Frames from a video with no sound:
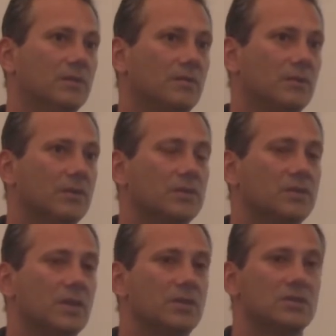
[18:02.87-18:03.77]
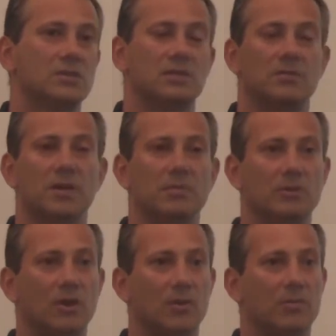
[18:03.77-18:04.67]
different earth stations. There may be
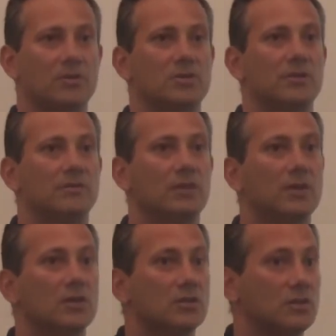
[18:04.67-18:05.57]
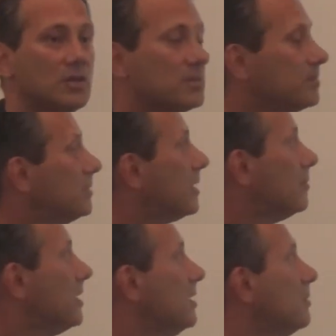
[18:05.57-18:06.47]
Doppler shift. So there are
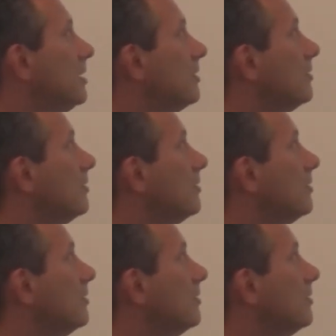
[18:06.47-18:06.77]
many